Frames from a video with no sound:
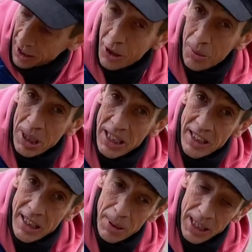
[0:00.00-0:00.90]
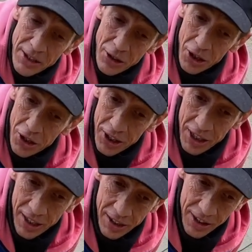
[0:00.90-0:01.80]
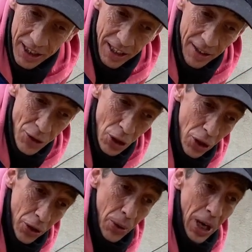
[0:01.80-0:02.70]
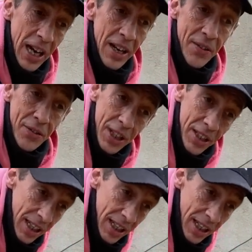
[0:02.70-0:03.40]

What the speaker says: completely depends on the kind of soil you have and the